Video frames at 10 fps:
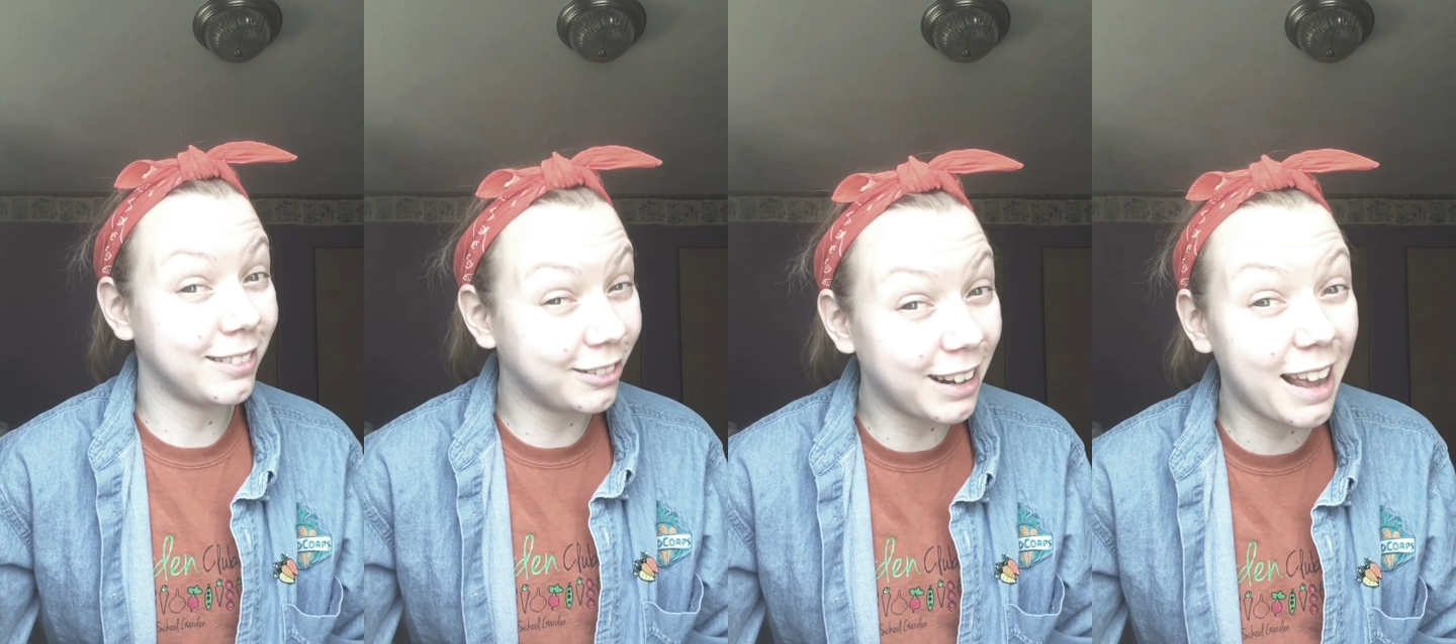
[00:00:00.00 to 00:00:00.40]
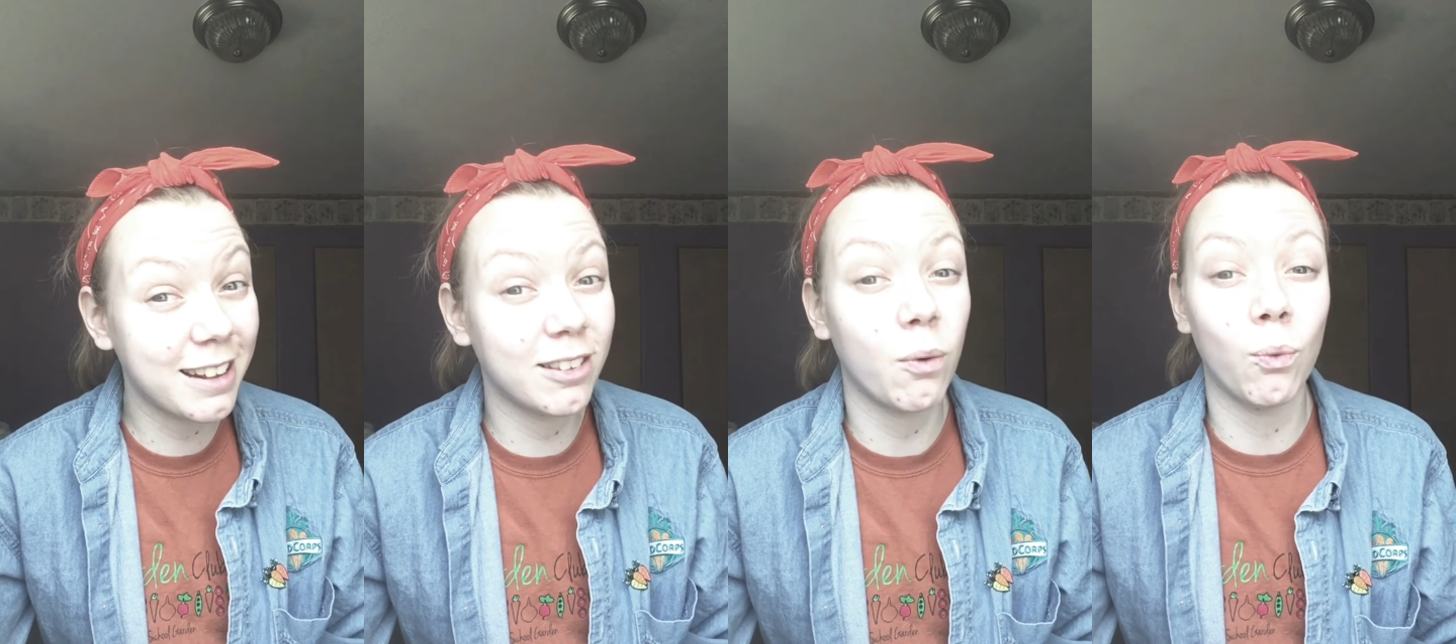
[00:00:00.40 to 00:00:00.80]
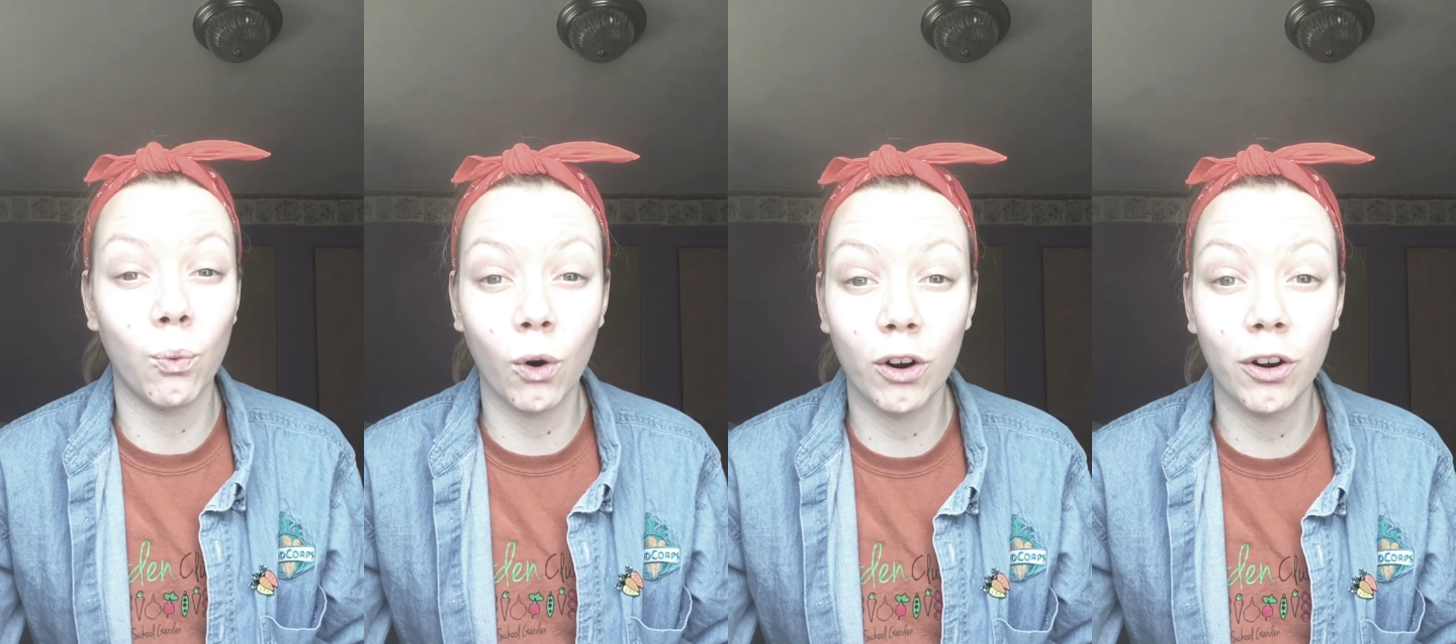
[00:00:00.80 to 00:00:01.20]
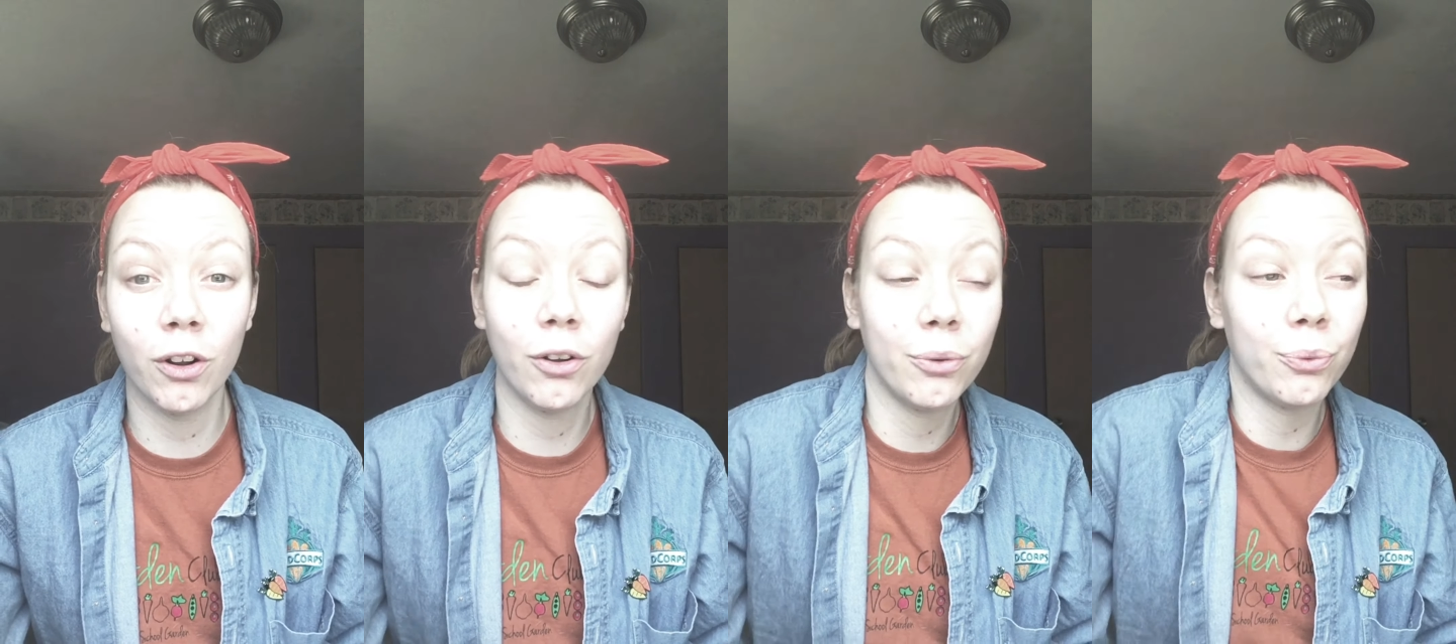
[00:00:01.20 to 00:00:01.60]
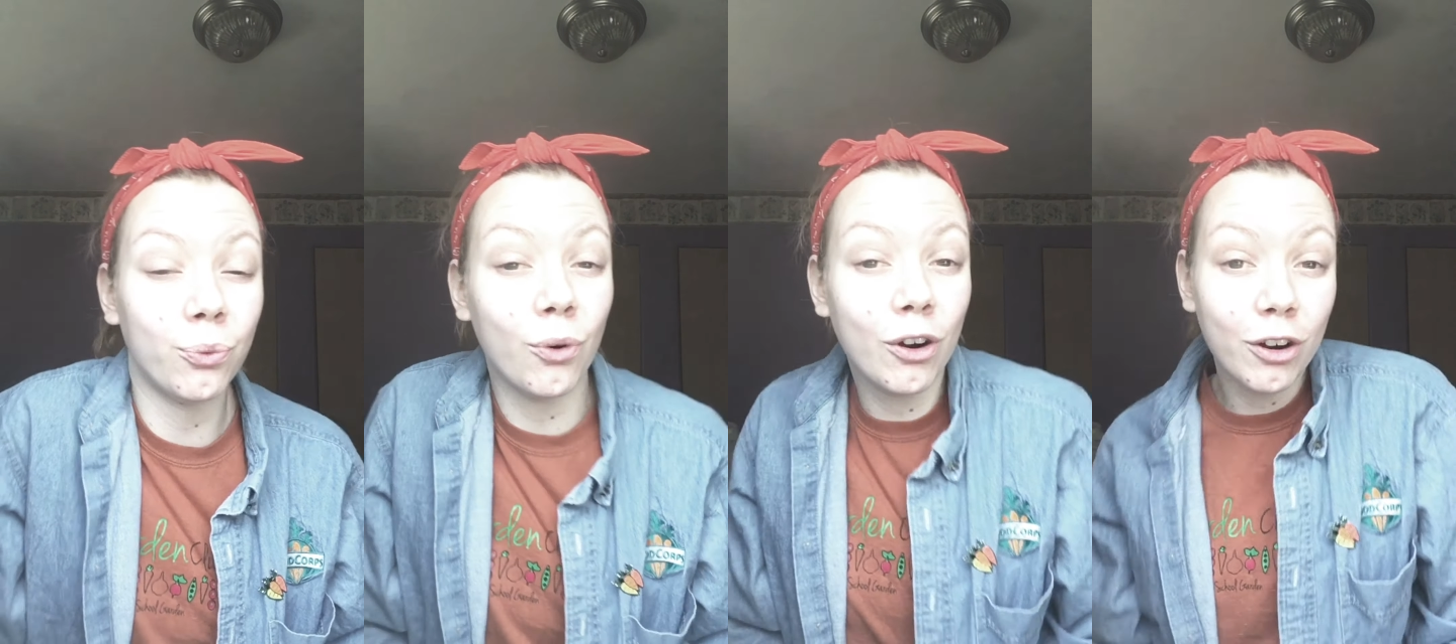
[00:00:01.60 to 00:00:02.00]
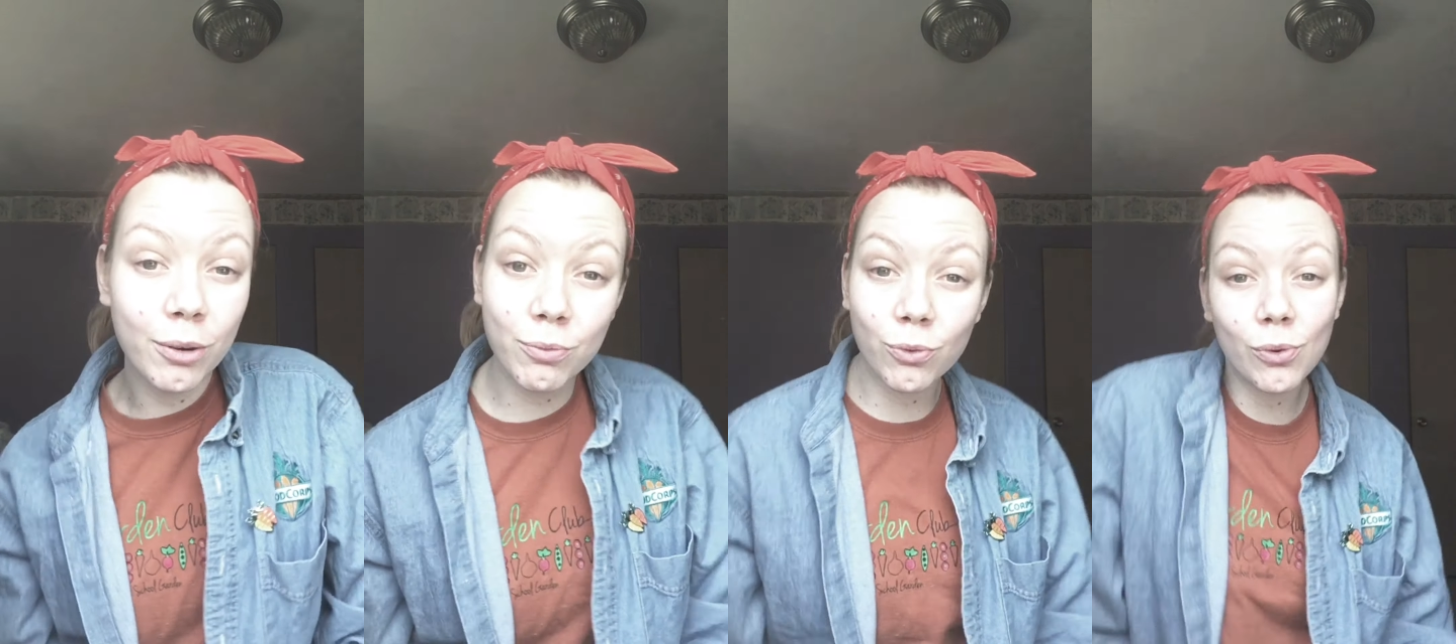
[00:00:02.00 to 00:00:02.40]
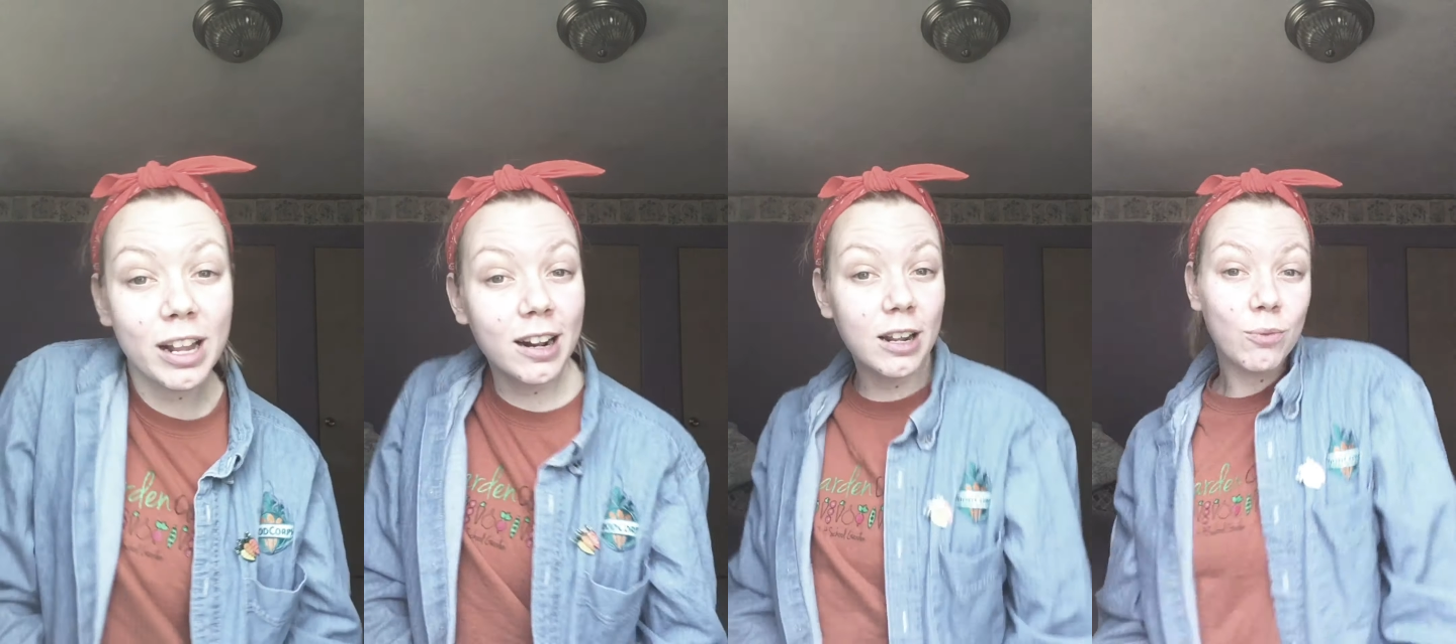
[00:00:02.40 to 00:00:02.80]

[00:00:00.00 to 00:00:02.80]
nice wiggly